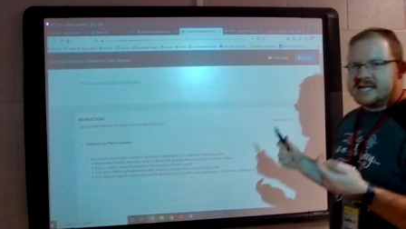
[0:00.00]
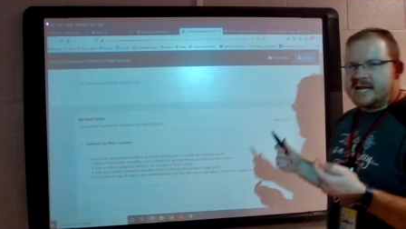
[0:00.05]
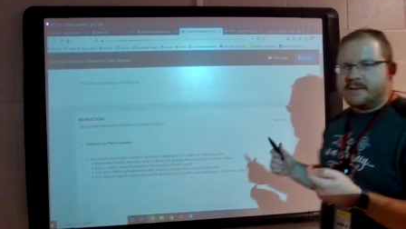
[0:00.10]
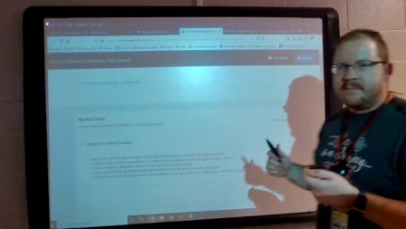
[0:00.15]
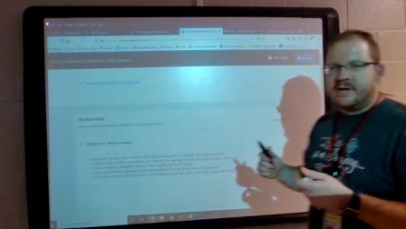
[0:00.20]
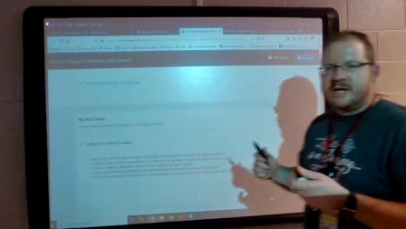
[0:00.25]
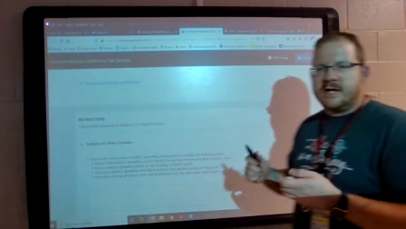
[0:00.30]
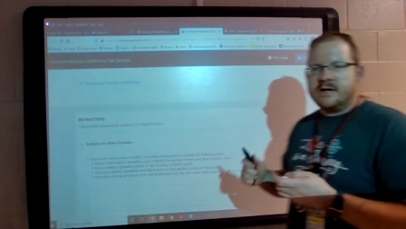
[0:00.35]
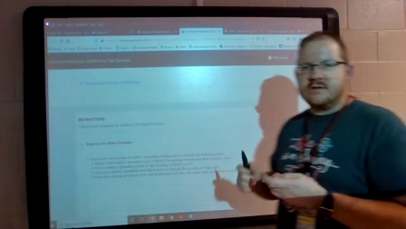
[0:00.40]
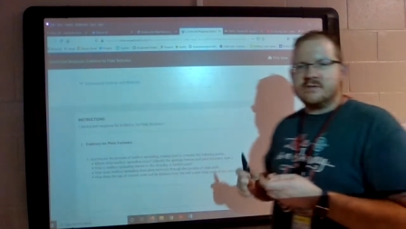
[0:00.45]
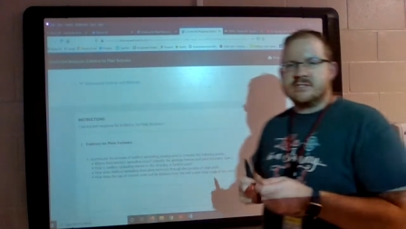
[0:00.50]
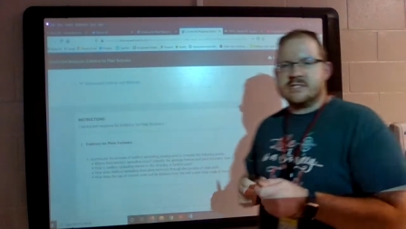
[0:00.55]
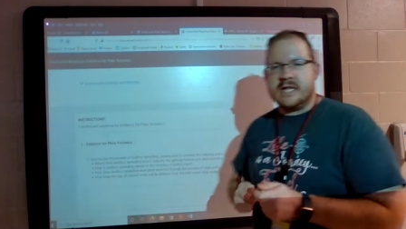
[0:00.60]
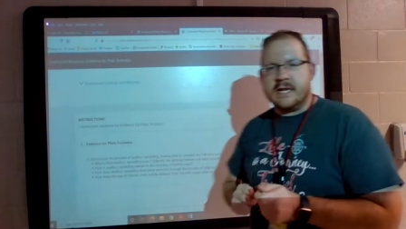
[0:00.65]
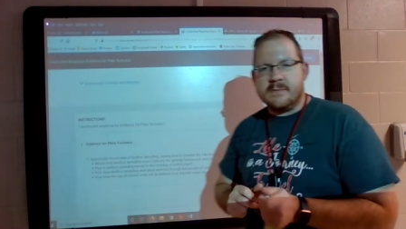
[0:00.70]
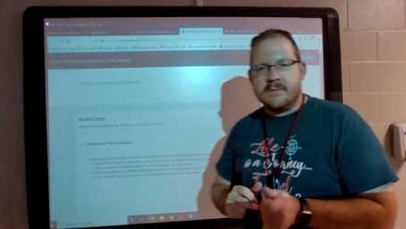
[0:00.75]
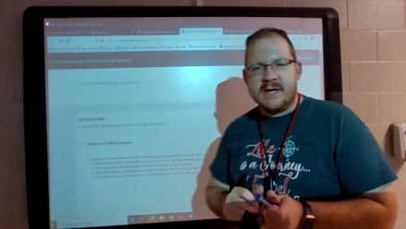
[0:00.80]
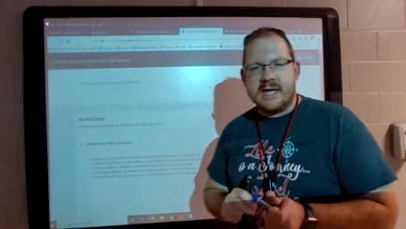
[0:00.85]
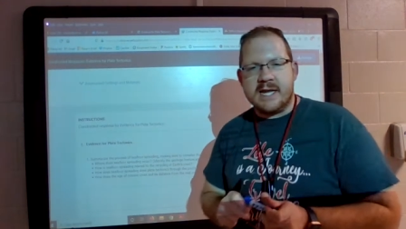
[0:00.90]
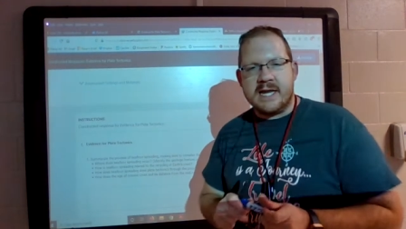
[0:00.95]
let me know.
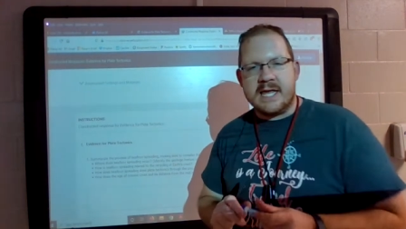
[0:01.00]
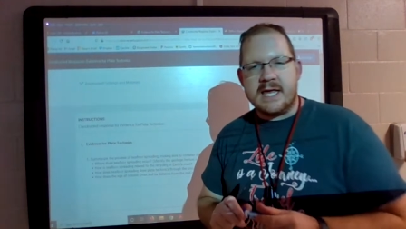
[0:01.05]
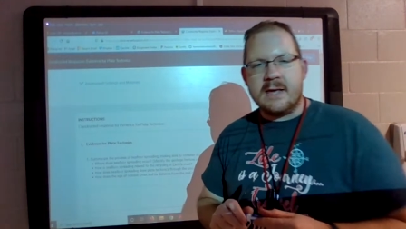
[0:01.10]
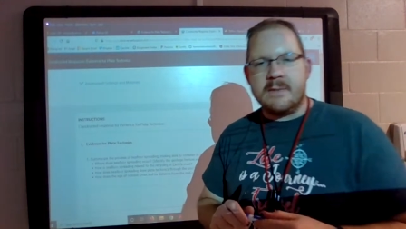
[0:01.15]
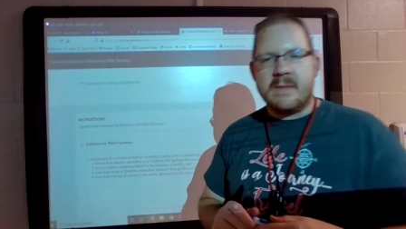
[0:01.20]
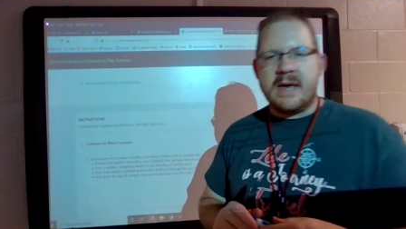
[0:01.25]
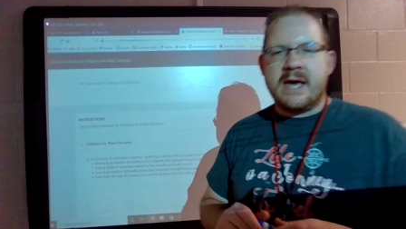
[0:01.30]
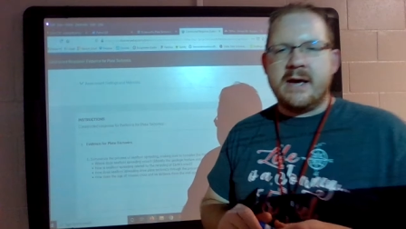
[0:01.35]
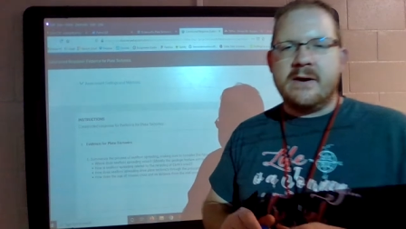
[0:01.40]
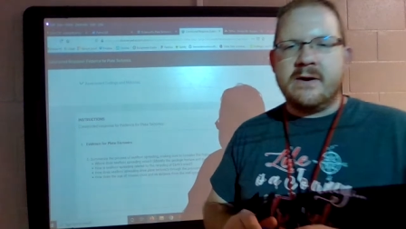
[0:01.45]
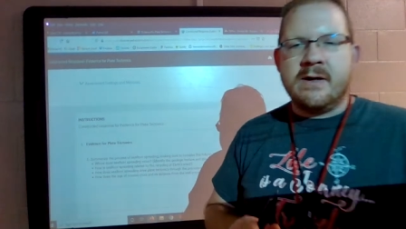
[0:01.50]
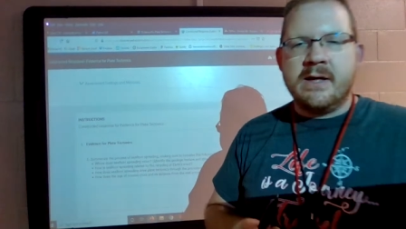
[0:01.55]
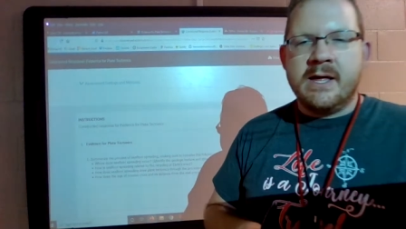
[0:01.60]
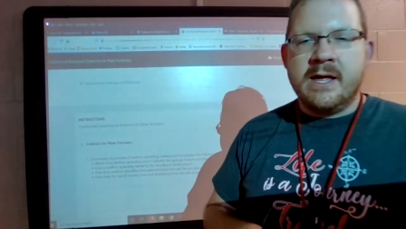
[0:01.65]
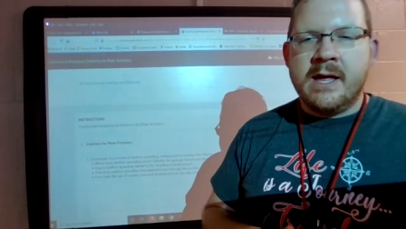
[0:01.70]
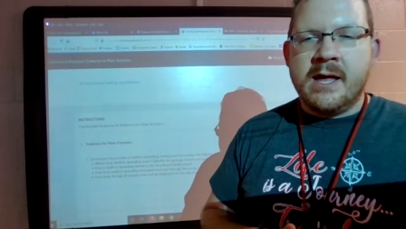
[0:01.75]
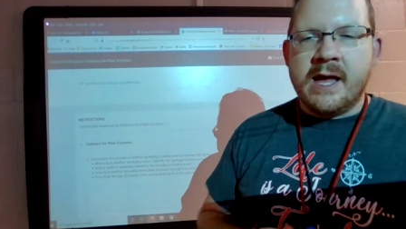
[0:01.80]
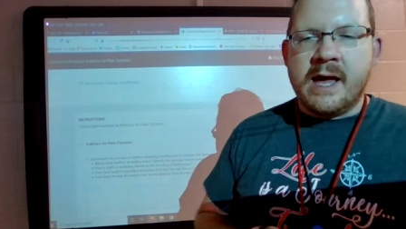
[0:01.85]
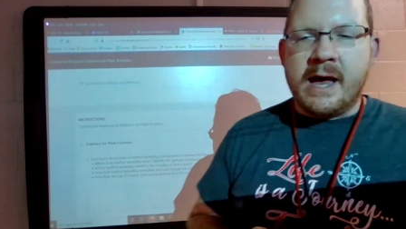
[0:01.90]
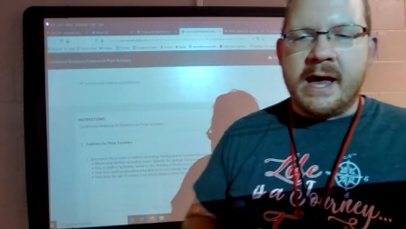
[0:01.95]
Send me an email,
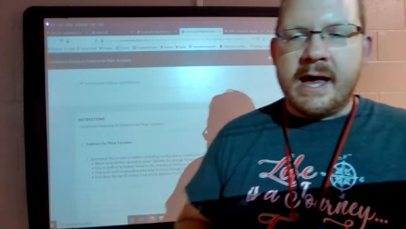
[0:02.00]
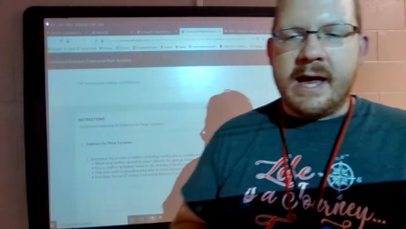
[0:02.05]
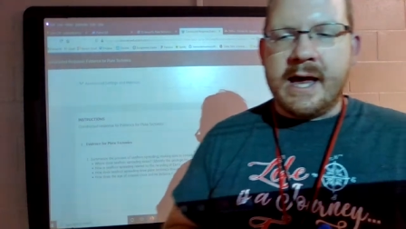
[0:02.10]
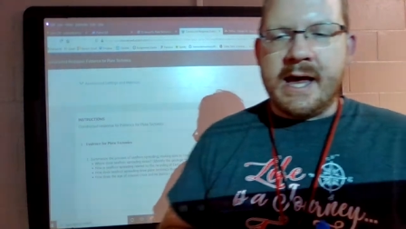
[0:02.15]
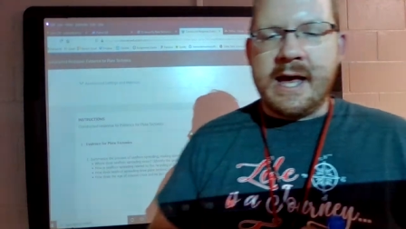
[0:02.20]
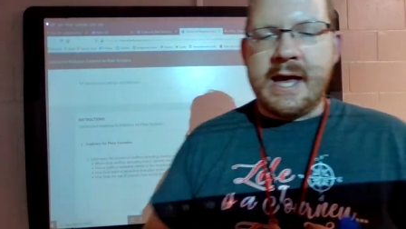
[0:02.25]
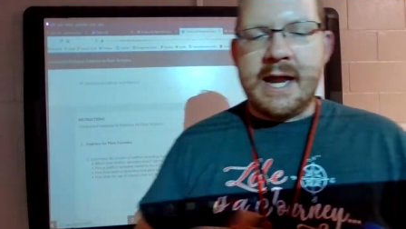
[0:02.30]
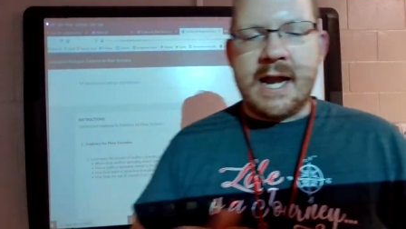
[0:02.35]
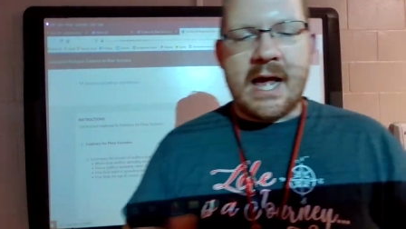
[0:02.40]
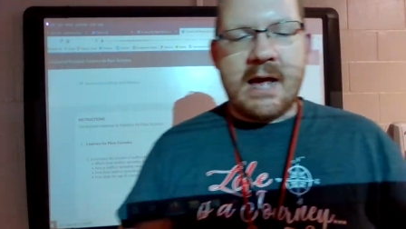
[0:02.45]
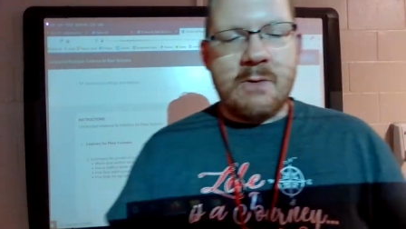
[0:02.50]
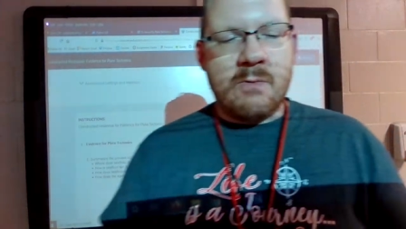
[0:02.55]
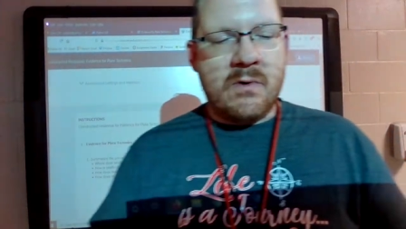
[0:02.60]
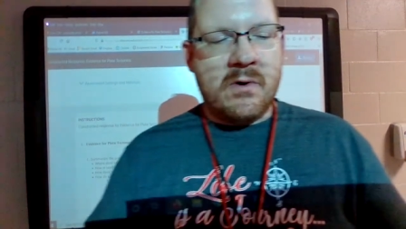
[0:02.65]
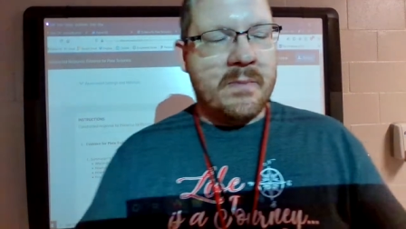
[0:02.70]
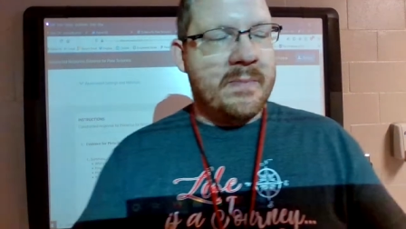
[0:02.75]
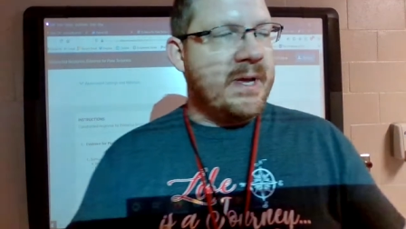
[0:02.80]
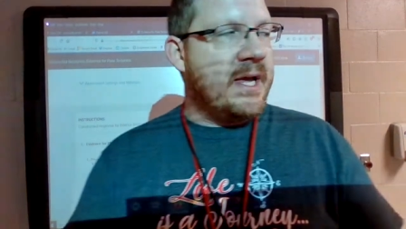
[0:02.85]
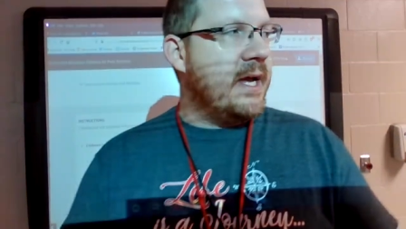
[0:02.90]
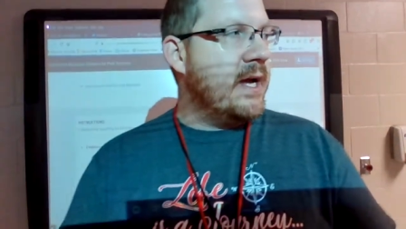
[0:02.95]
uh, and I will
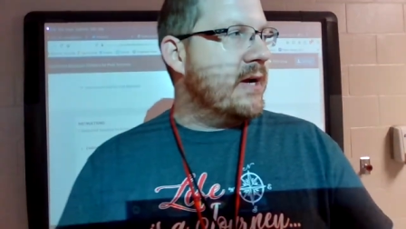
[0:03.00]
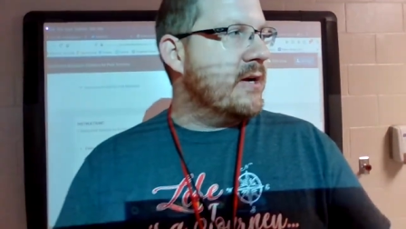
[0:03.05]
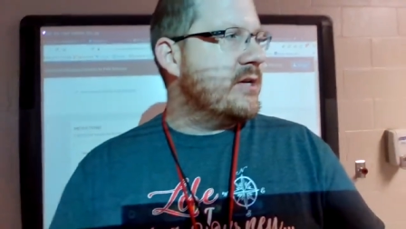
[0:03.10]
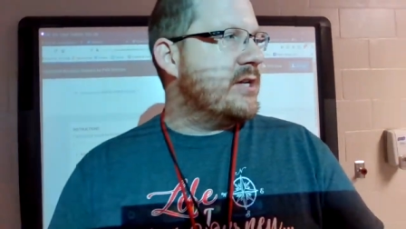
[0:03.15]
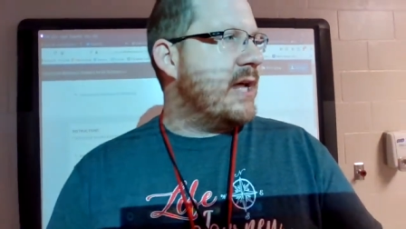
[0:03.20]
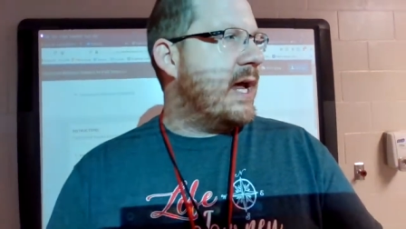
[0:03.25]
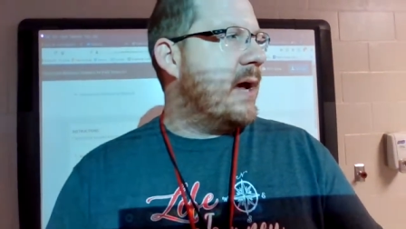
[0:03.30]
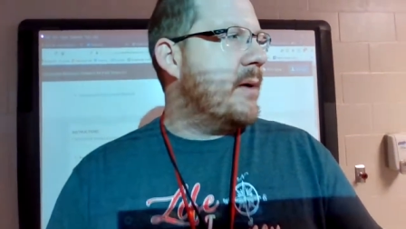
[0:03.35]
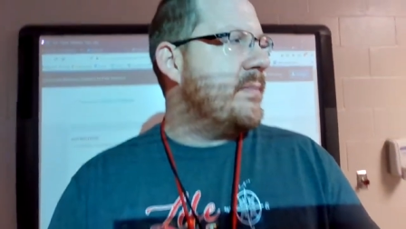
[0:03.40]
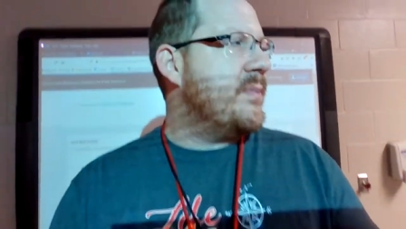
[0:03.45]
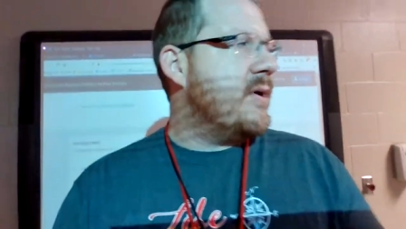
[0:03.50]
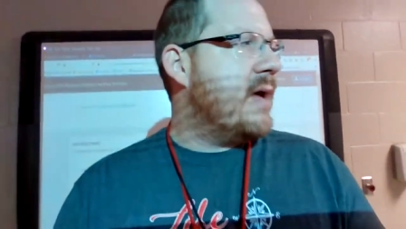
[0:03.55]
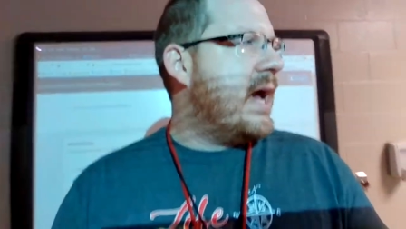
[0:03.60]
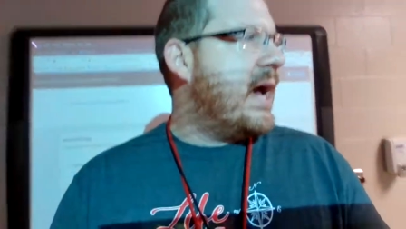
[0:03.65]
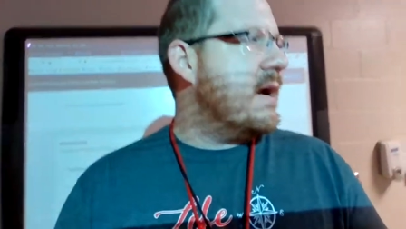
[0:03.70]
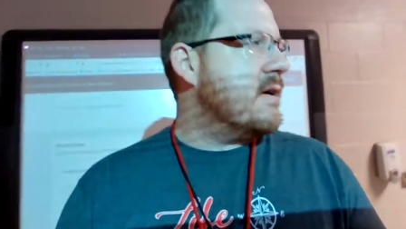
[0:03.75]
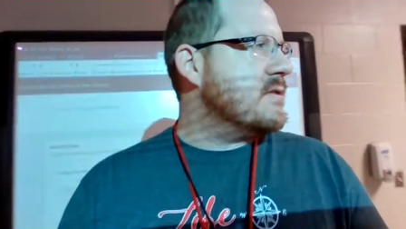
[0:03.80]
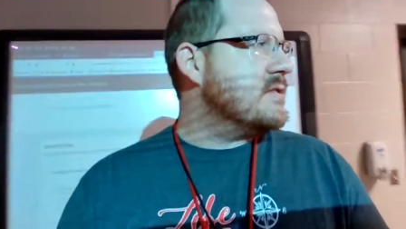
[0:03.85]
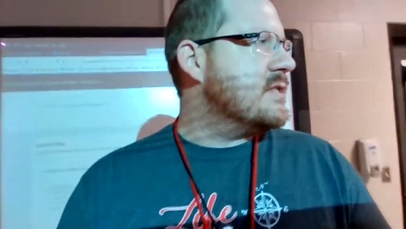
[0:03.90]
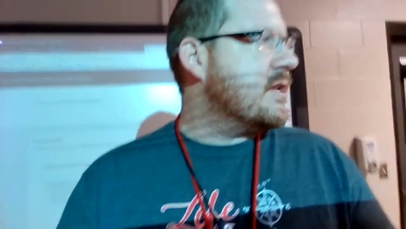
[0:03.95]
be here to help you out.